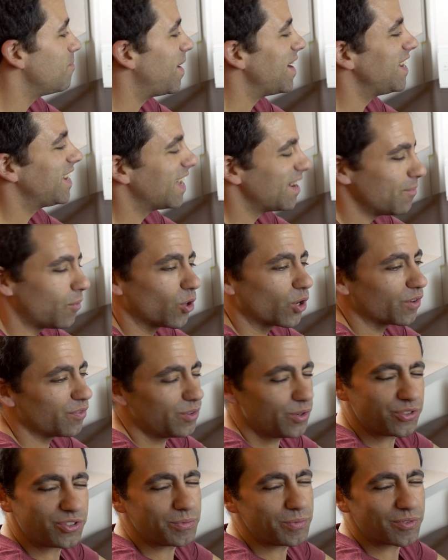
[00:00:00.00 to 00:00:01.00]
might get more
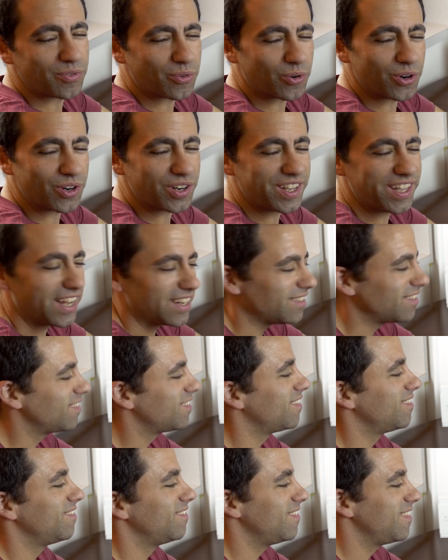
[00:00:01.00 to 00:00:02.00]
confusing before it
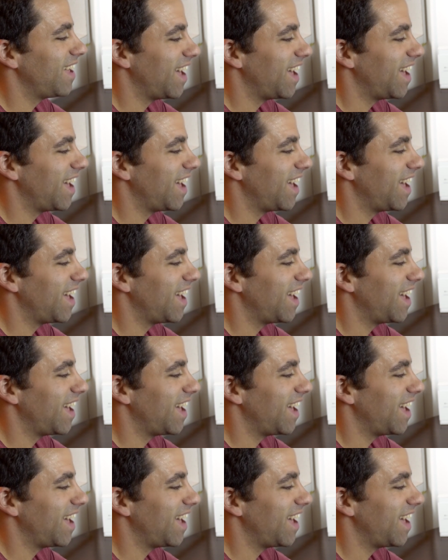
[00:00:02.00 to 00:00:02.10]
gets